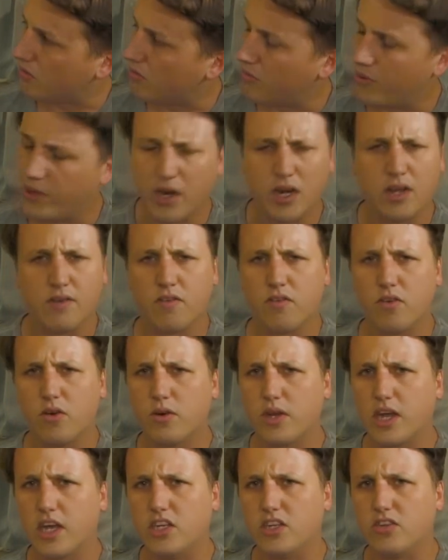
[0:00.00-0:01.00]
We don't have a
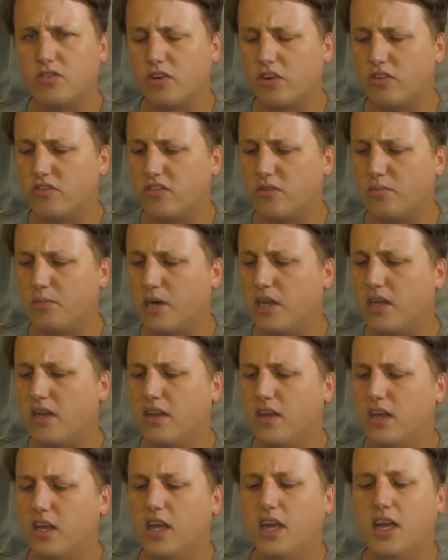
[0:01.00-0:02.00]
roll cage in Rosy, but
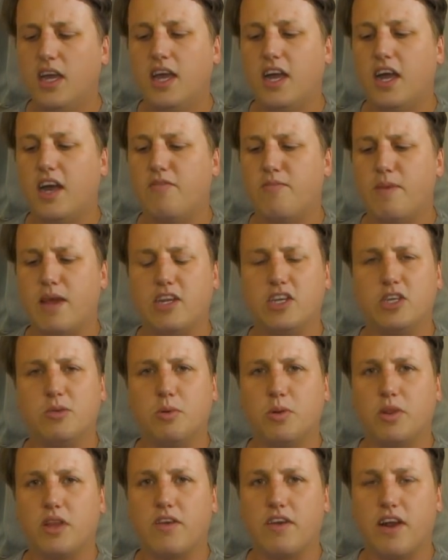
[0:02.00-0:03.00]
I've managed to
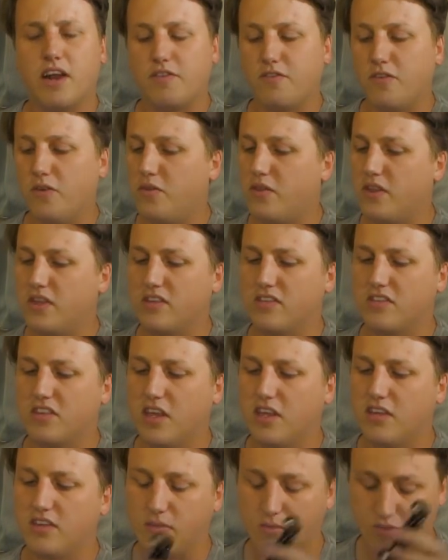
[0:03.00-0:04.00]
put that around a few things
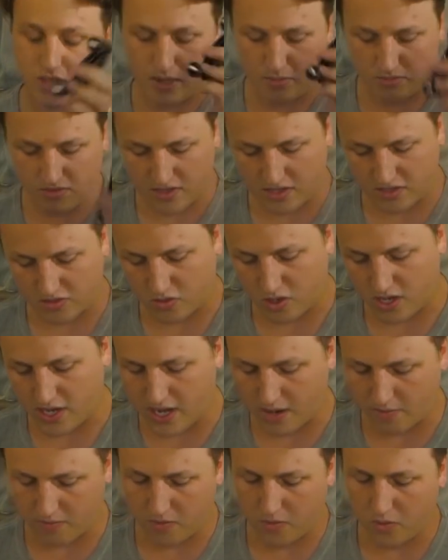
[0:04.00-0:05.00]
sometimes, so that's quite
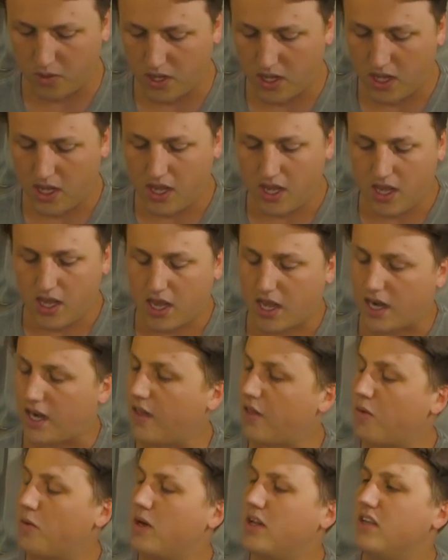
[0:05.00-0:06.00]
helpful.
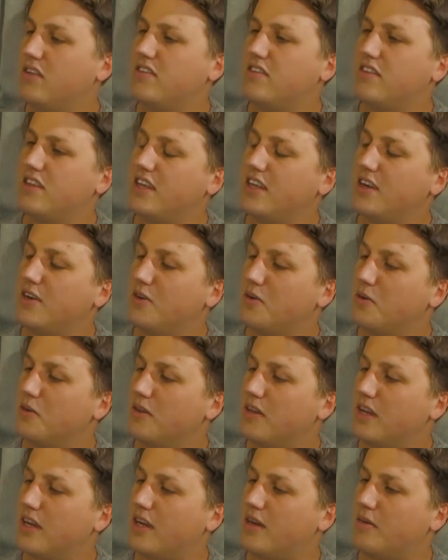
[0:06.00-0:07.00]
Another one is the
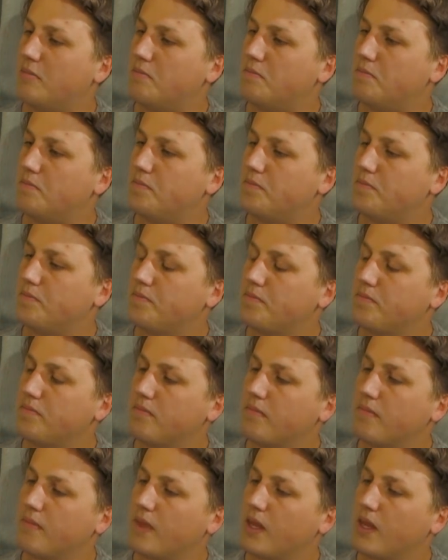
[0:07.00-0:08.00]
old, what
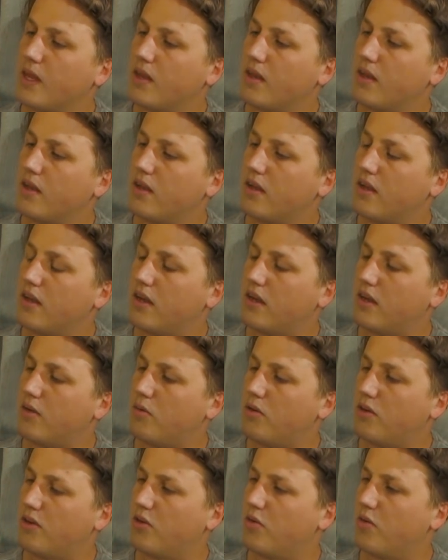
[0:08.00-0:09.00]

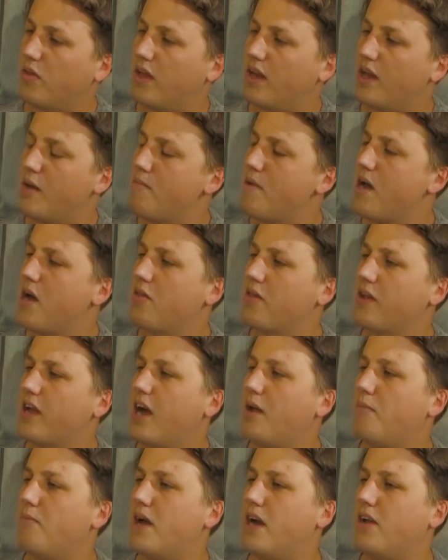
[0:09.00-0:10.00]
do you call that? A mouth
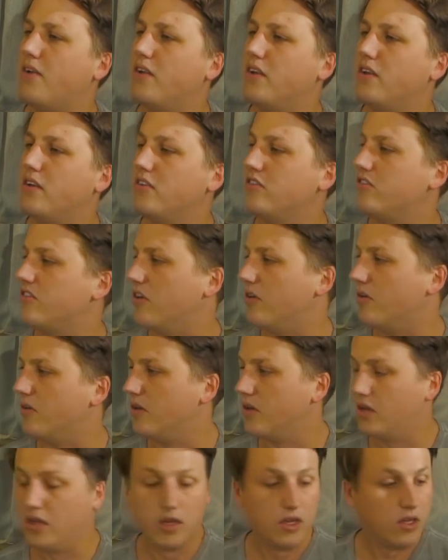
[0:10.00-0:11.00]
guard mount. So
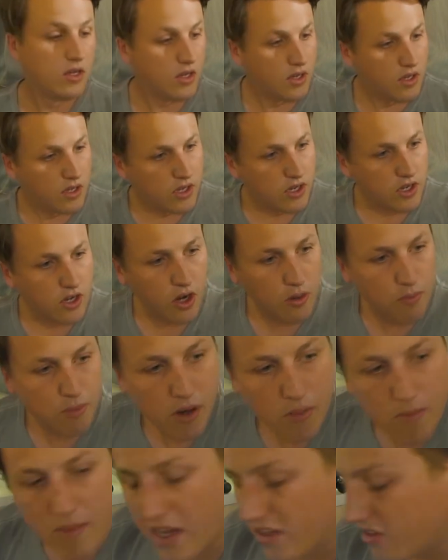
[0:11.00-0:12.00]

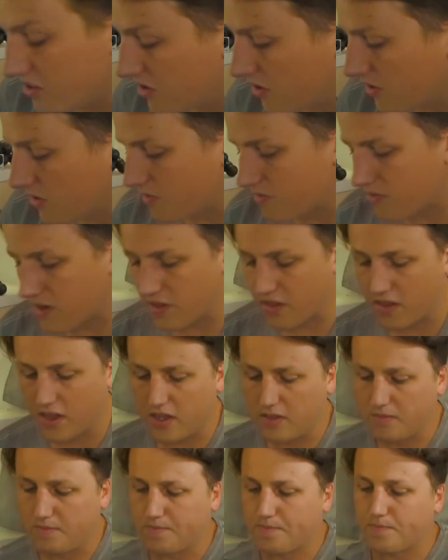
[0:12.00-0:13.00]
GoPro mounted on the front
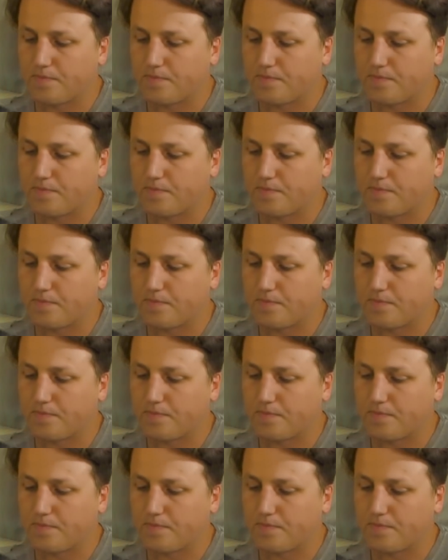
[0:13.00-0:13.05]
there,